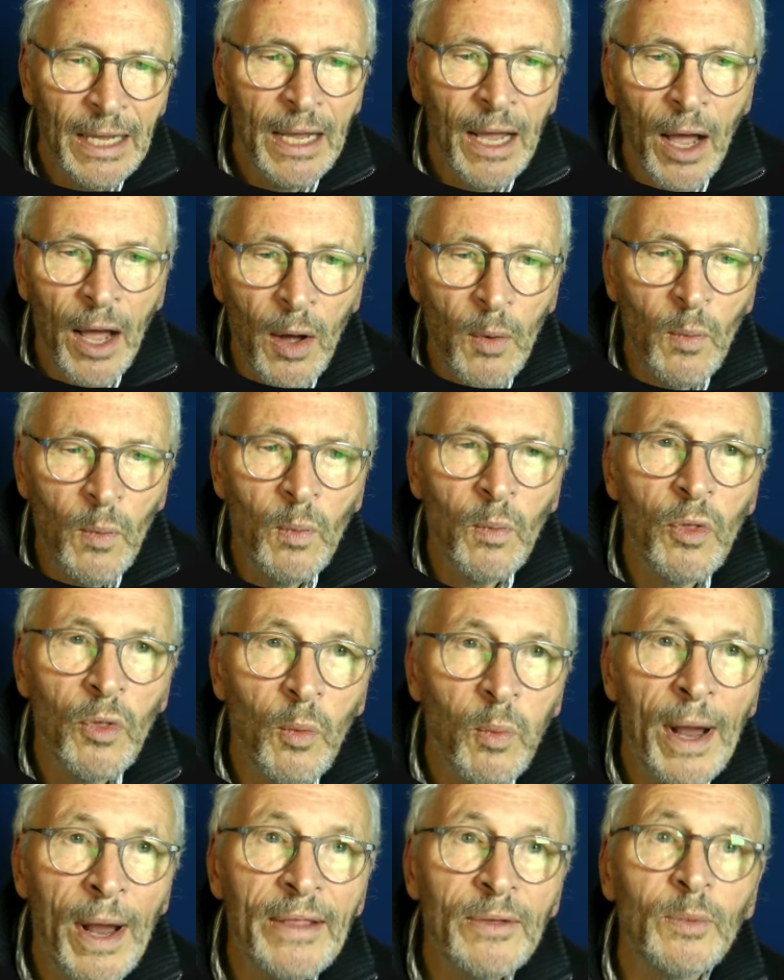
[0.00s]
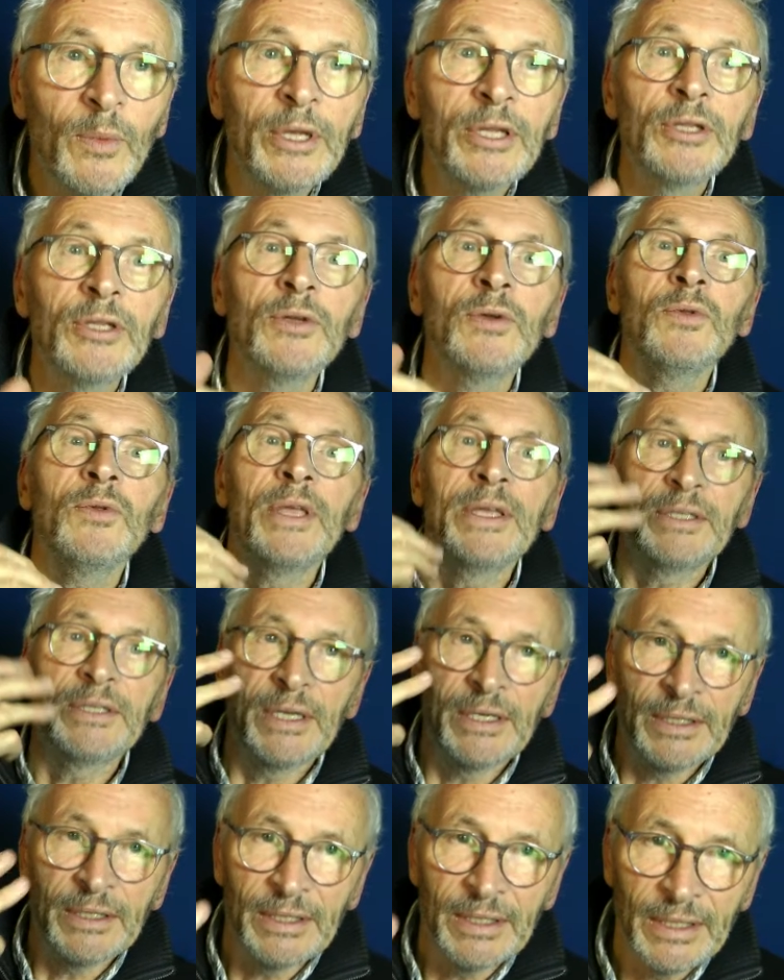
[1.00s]
And the way that we do this
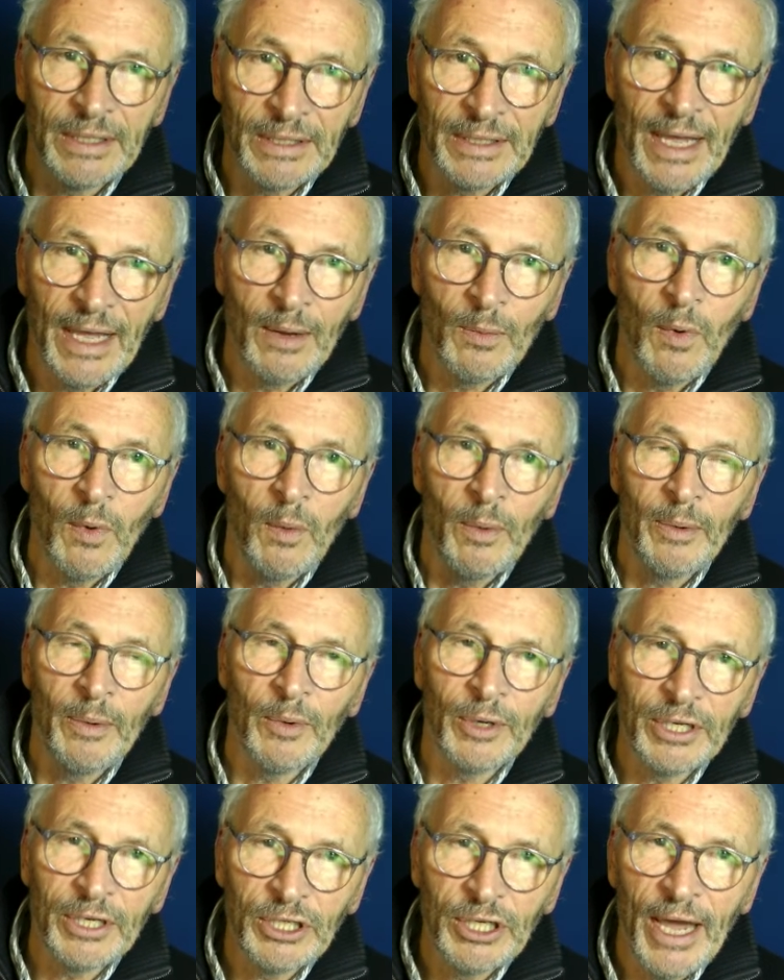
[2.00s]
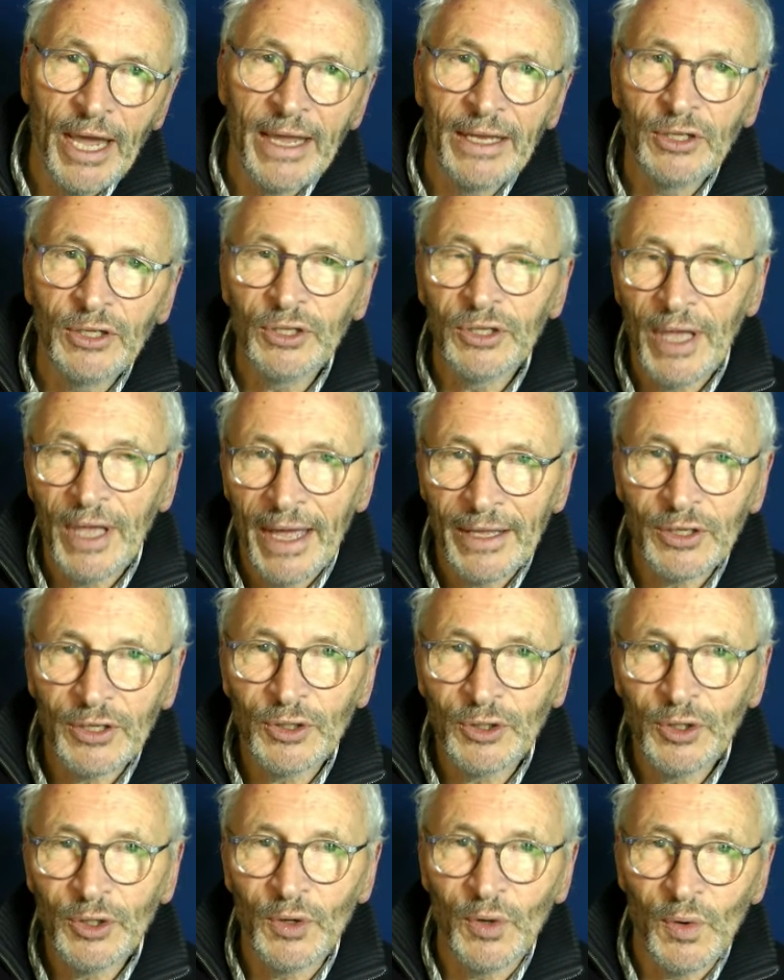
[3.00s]
is to say what we want to change that
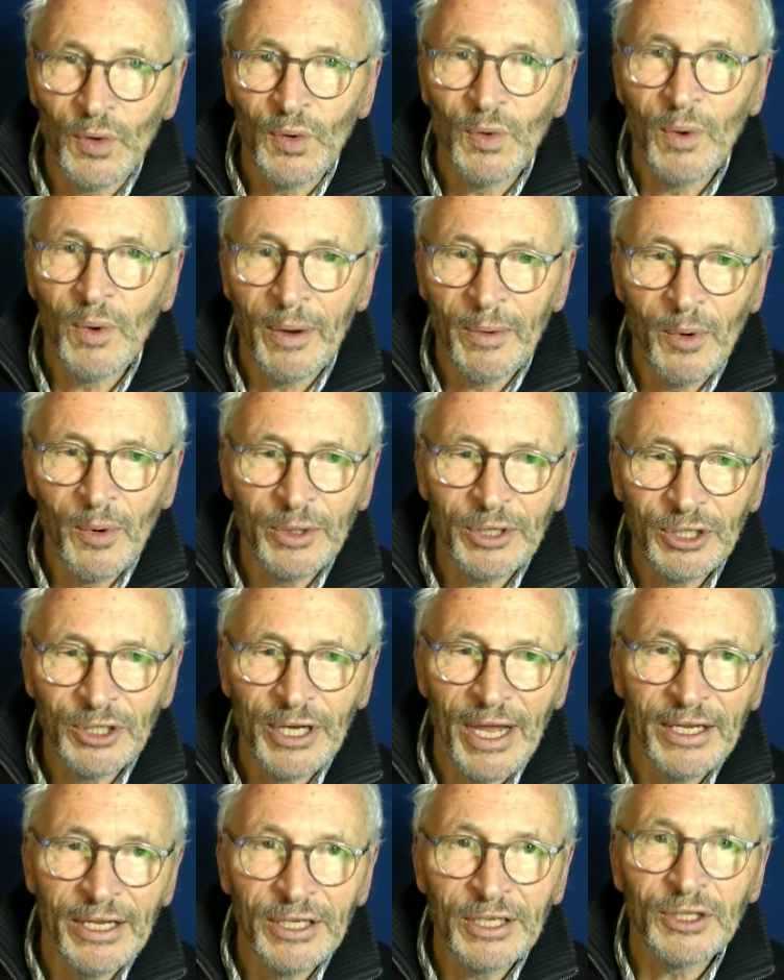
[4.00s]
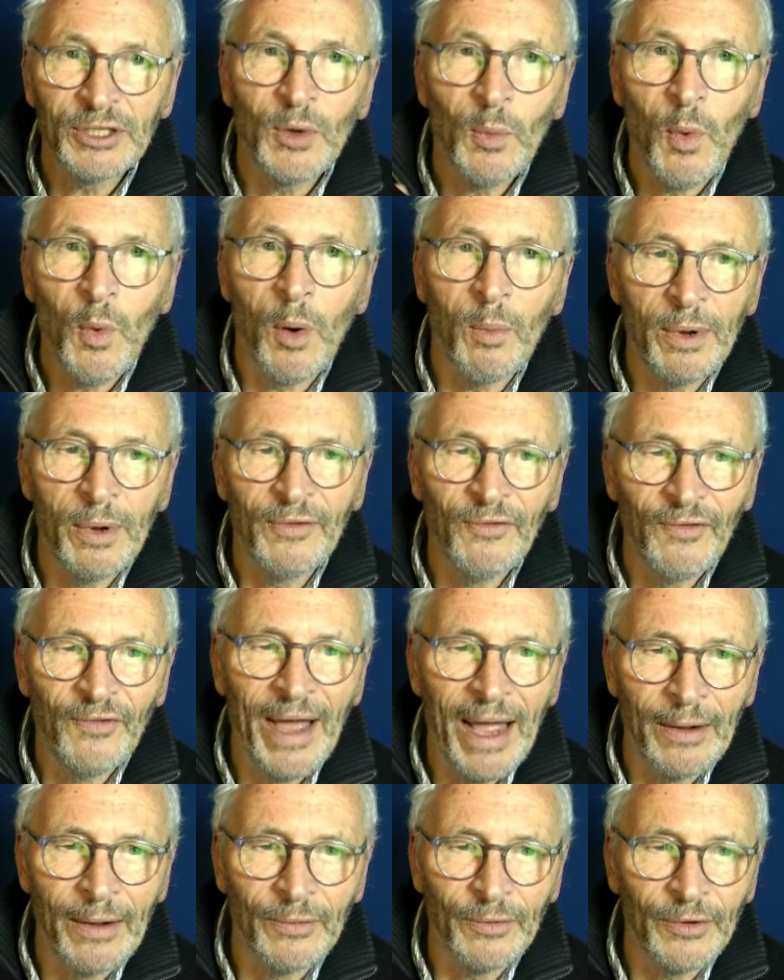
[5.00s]
to. We want to change it to what we
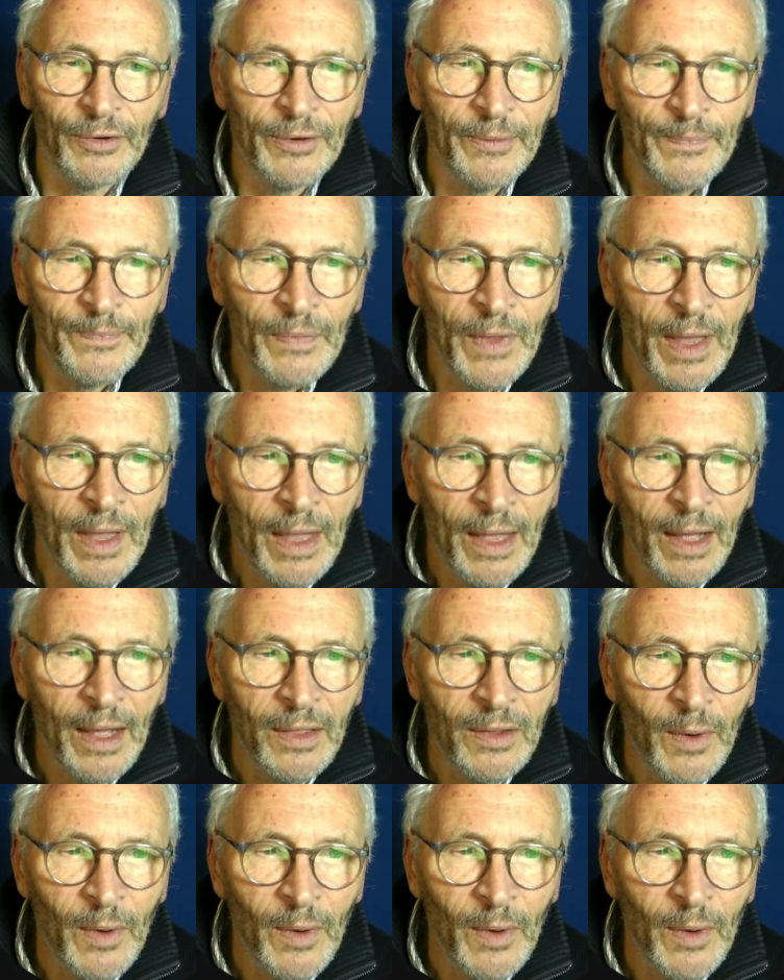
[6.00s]
found. And the way